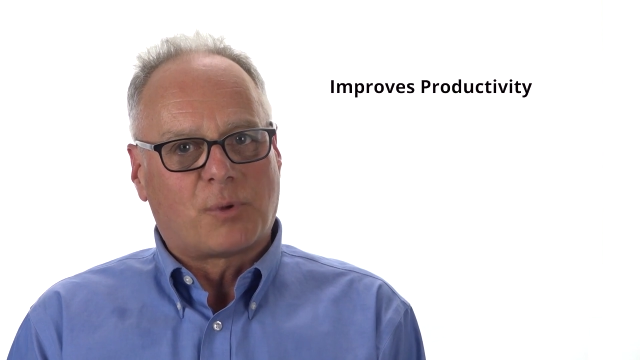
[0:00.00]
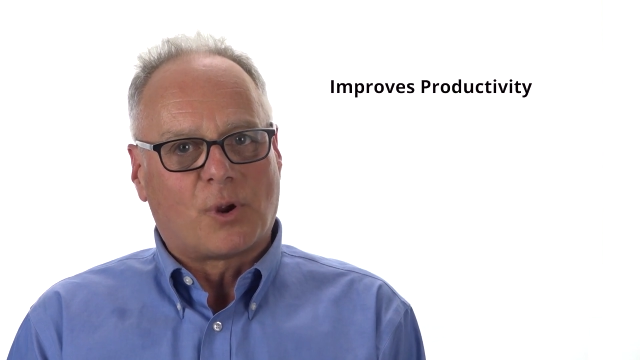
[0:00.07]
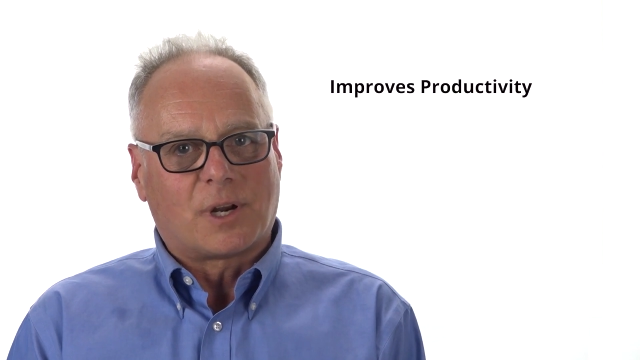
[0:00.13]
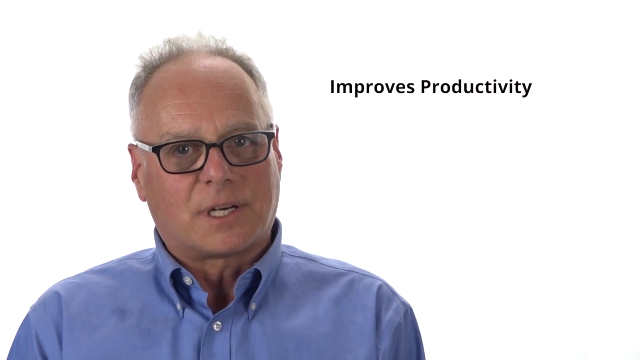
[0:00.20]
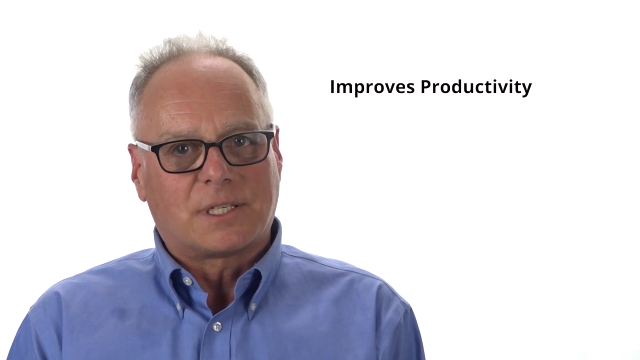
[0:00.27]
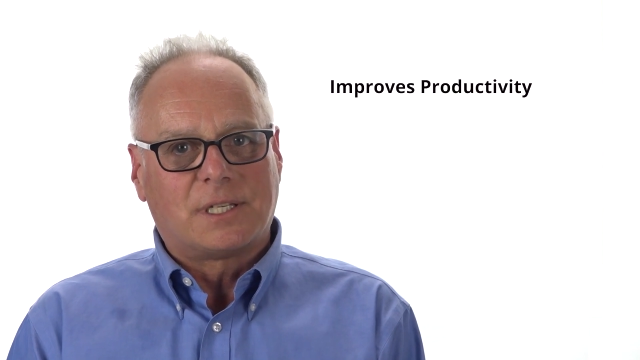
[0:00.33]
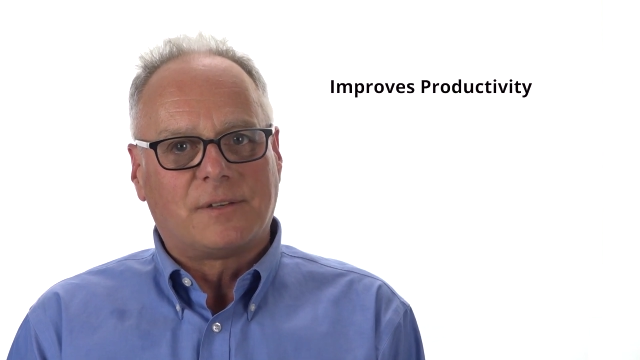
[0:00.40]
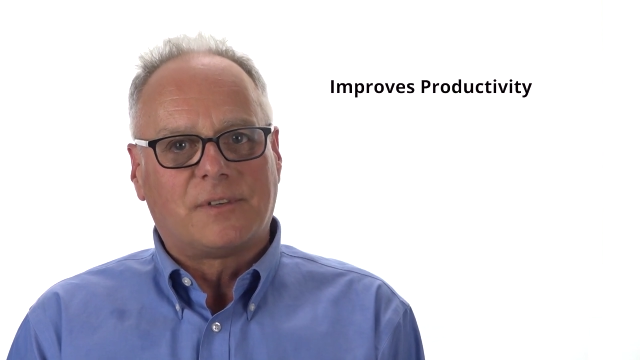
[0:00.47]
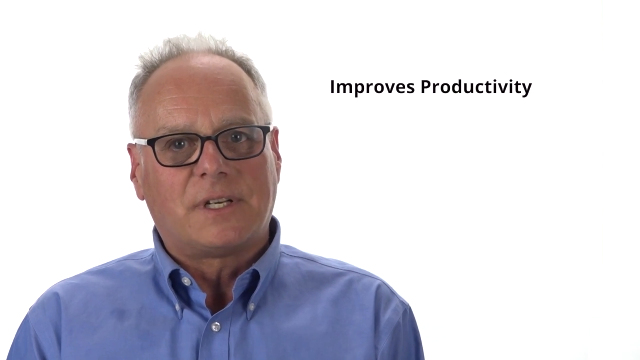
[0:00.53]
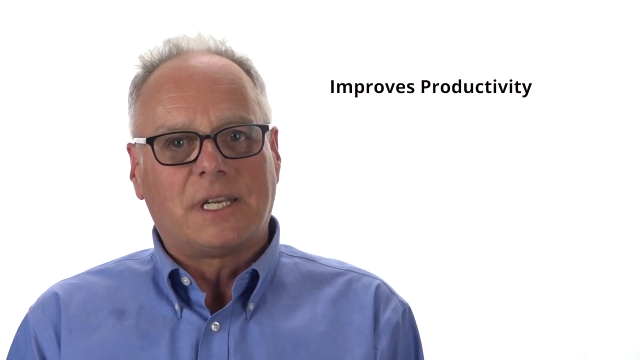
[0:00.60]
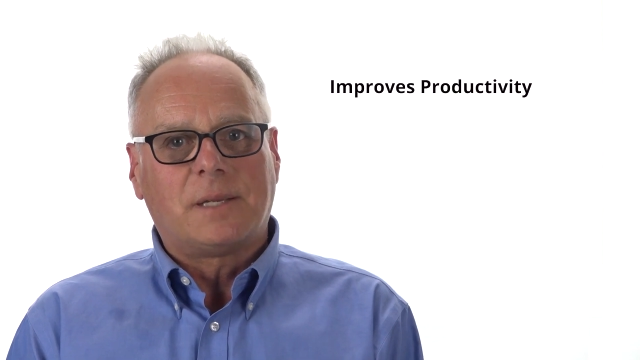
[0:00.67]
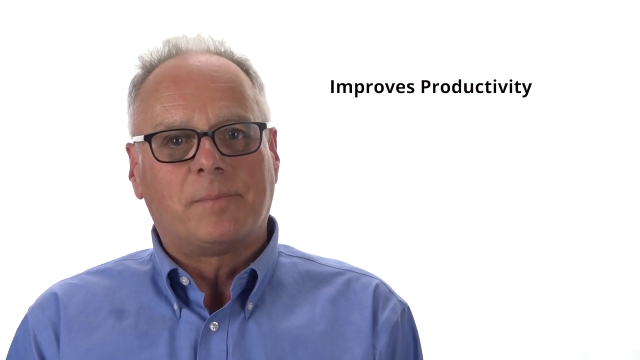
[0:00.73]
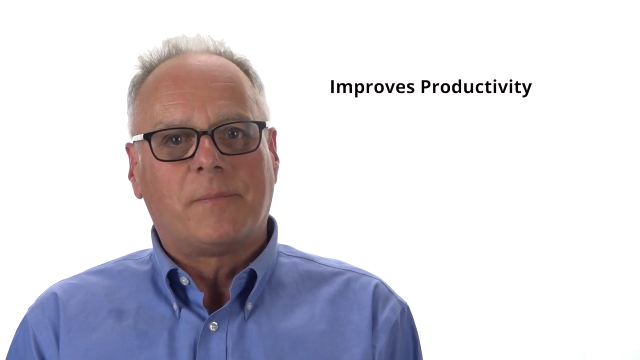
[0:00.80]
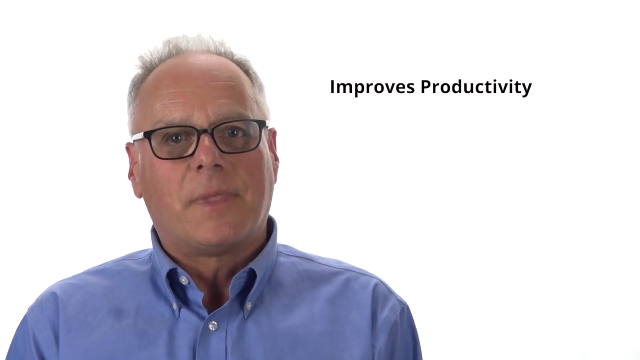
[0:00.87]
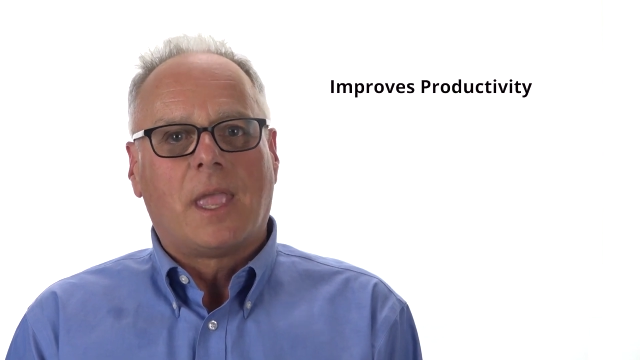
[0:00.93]

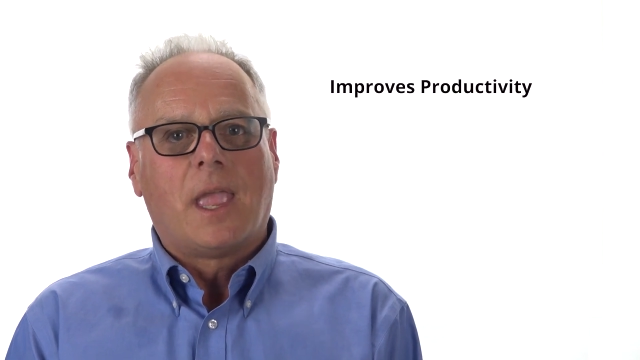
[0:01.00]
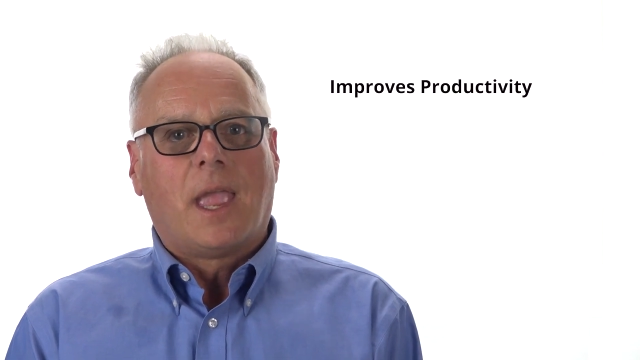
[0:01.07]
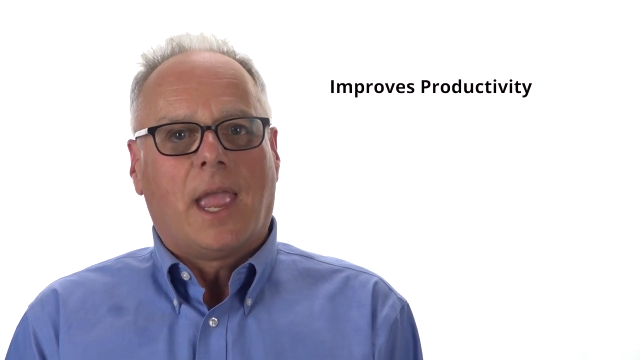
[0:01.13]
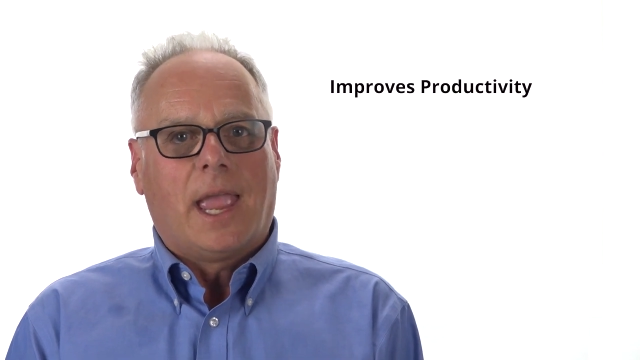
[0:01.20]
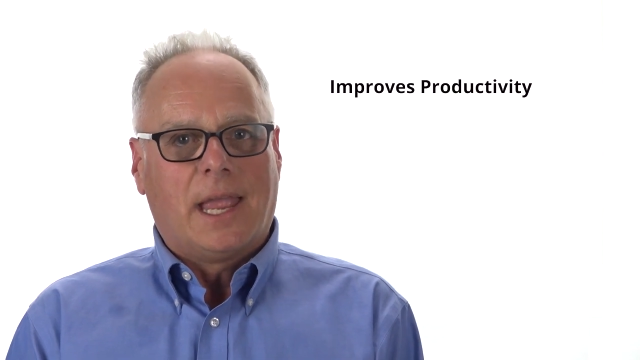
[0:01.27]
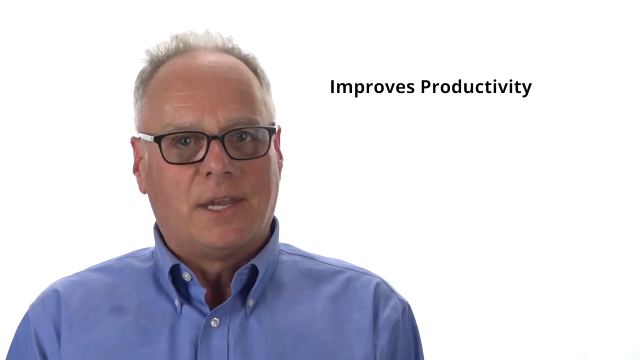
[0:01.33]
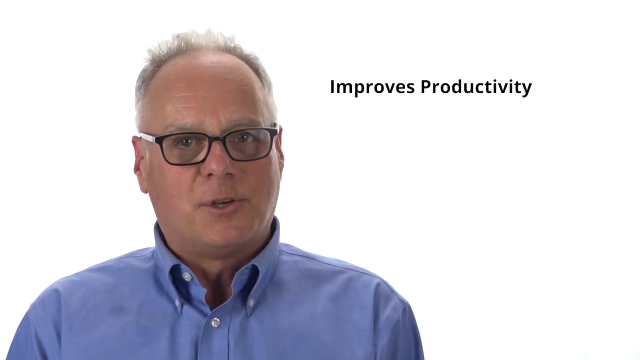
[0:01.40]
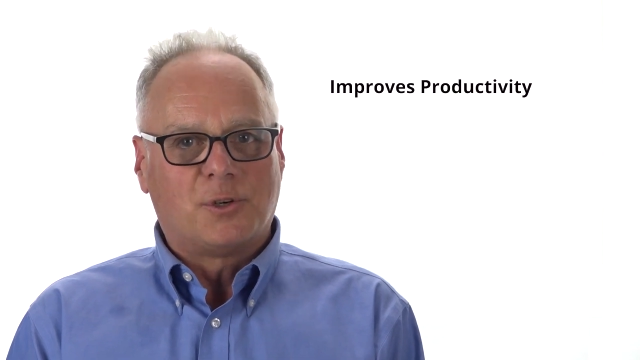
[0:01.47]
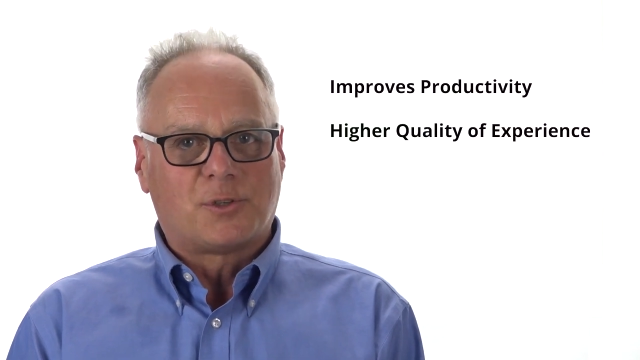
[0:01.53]
productivity, end